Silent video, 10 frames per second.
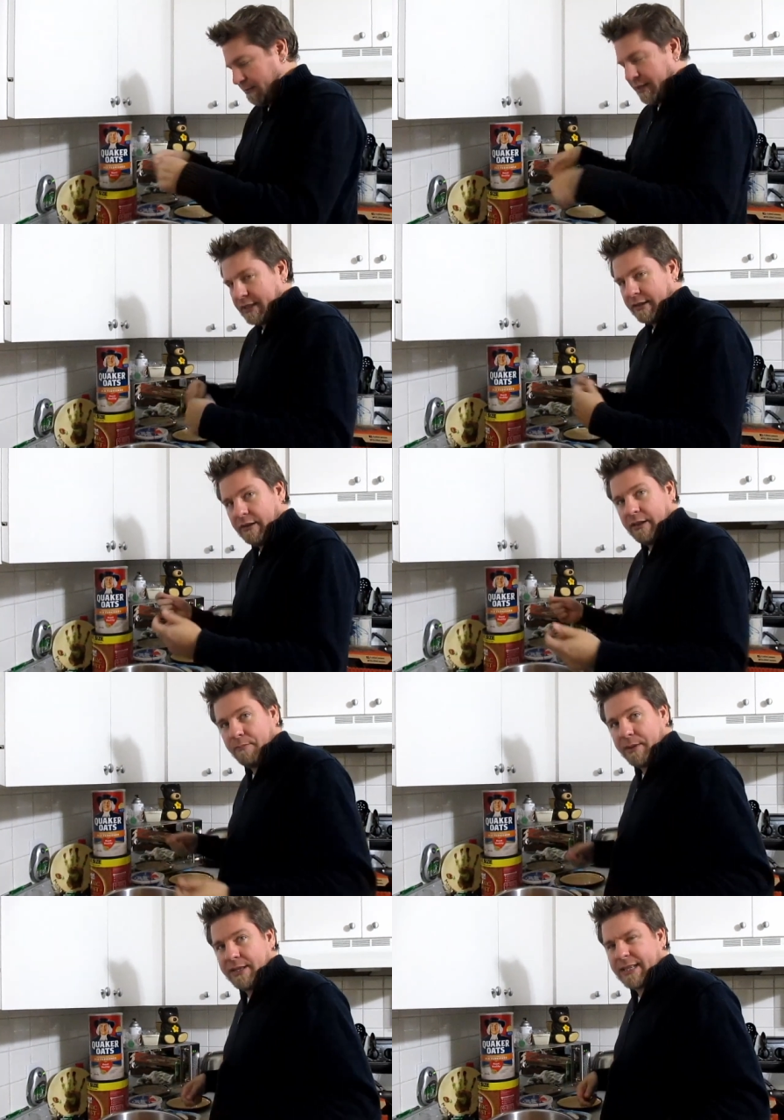And mix it all
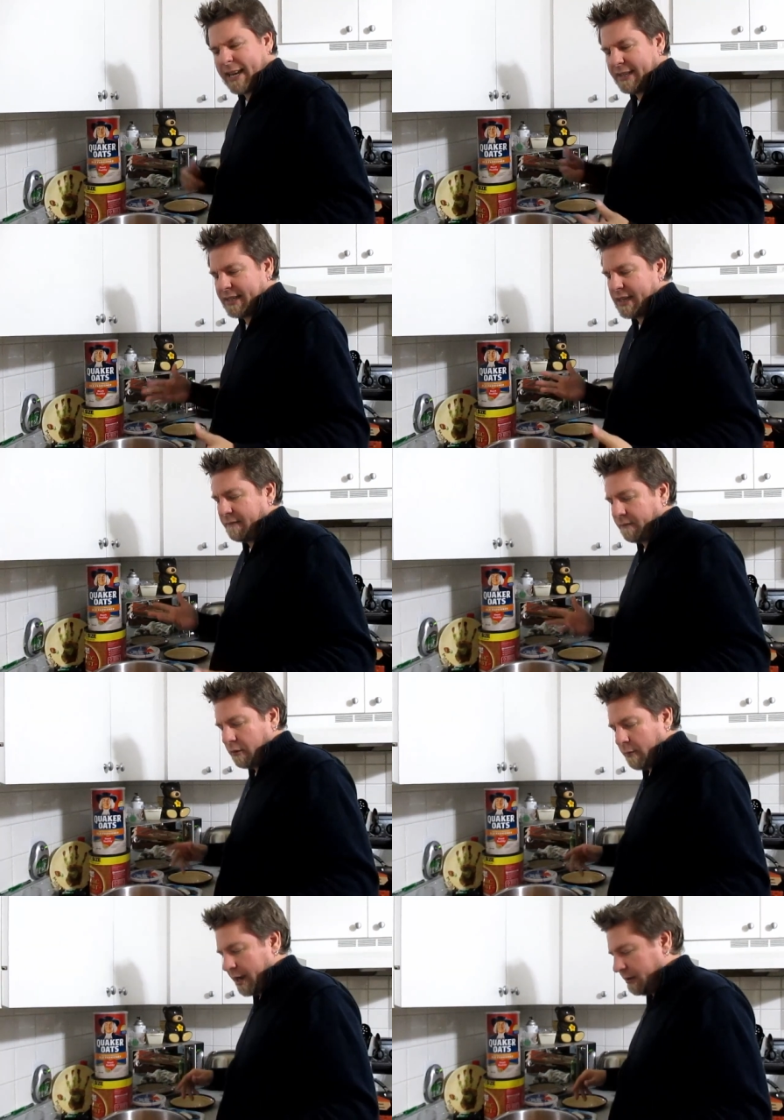up, and it's got to sit for
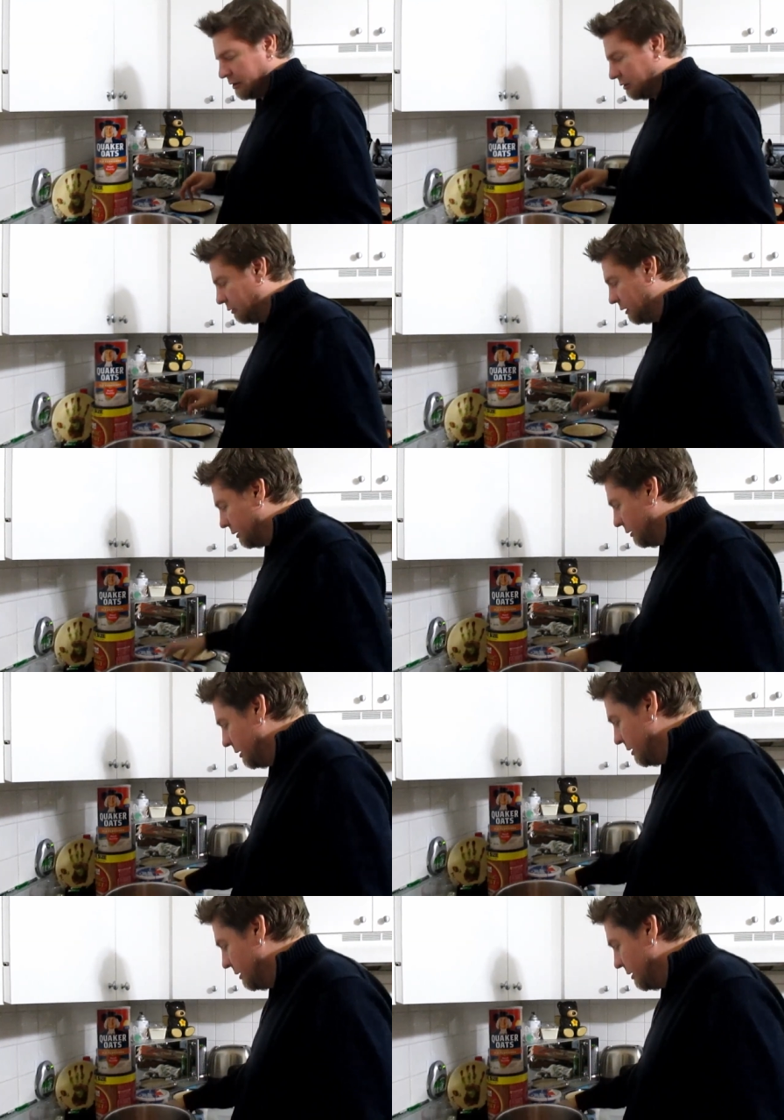a while so the